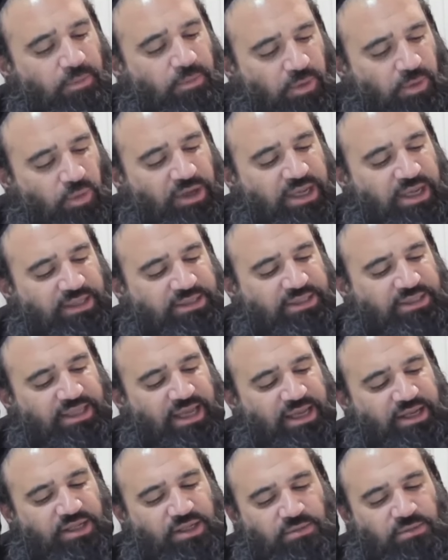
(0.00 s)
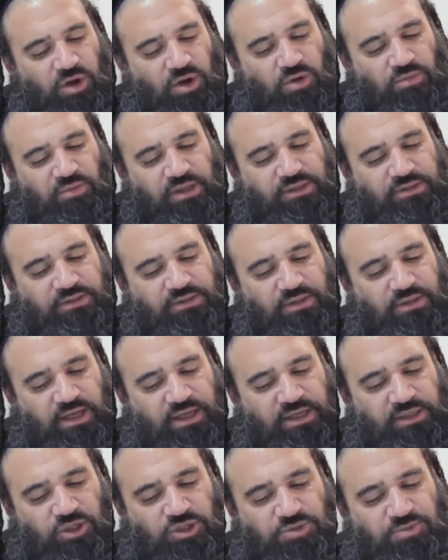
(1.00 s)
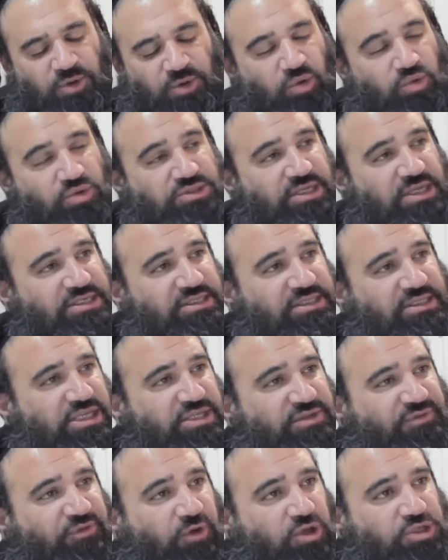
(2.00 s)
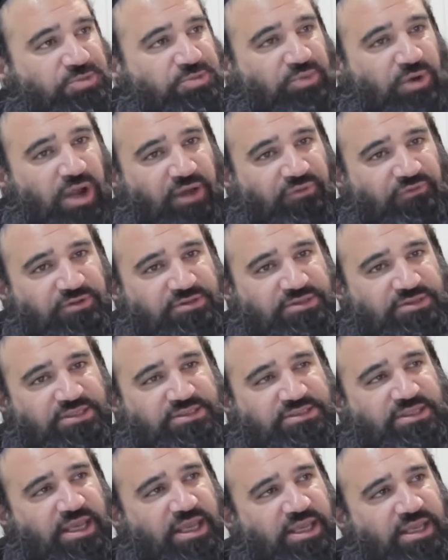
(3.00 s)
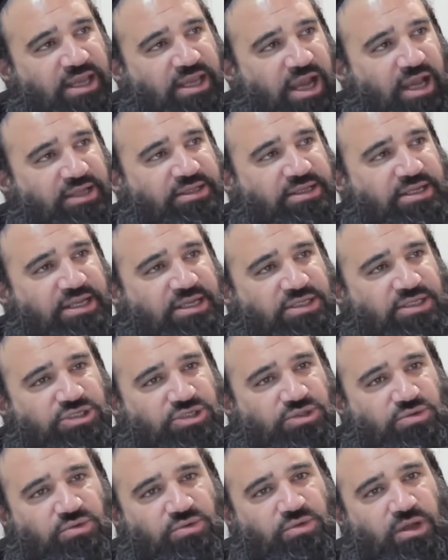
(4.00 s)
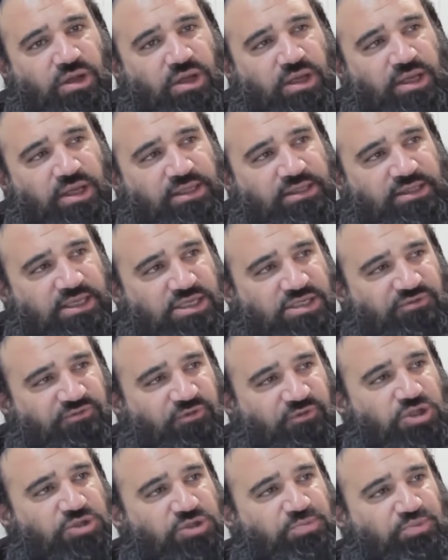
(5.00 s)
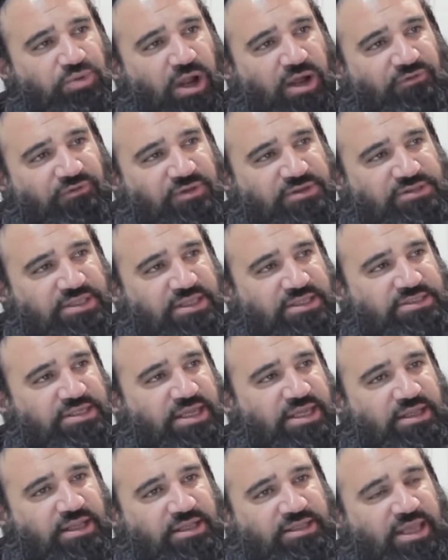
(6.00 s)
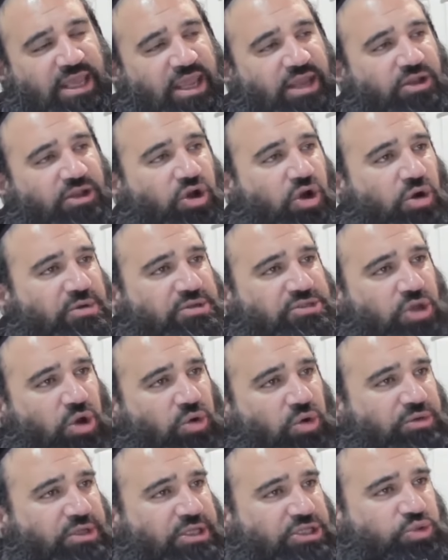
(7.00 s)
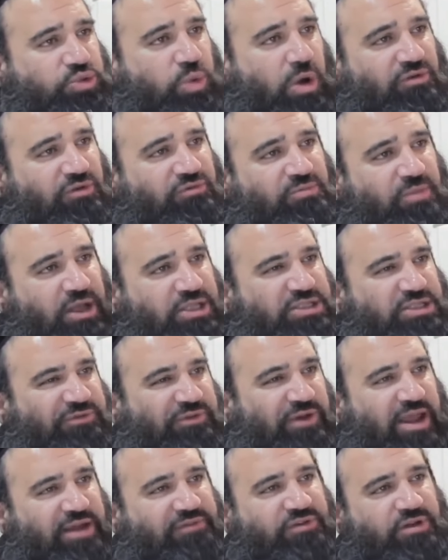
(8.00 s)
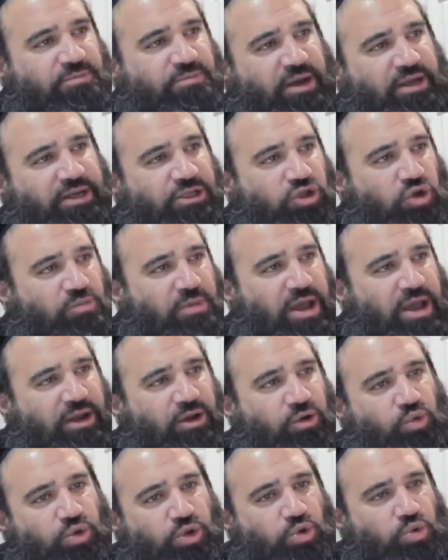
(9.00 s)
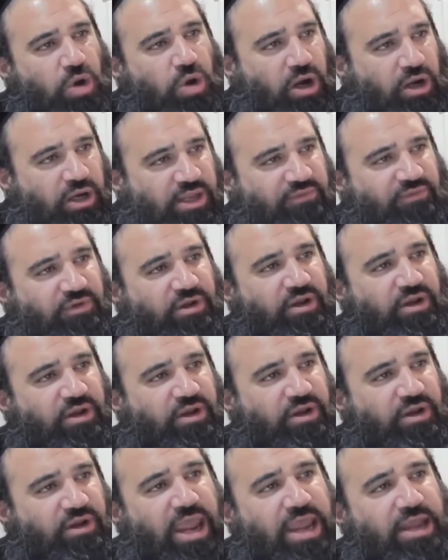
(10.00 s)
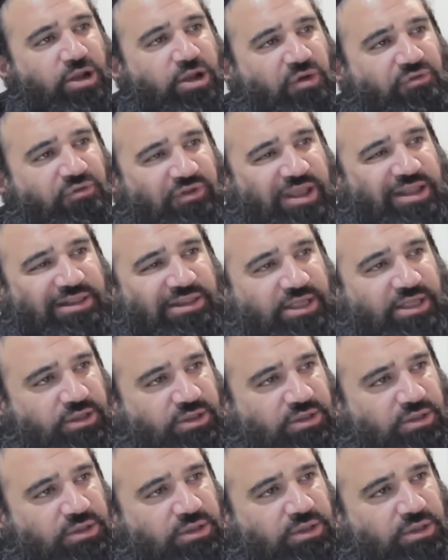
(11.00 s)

But we'll get to that in a moment. Akadosh Baruch Hu said that these false prophets that say God needs you, these false prophets that say that Gehenom is only 12 months for everybody, no matter who you are, even if you're Adolf Hitler,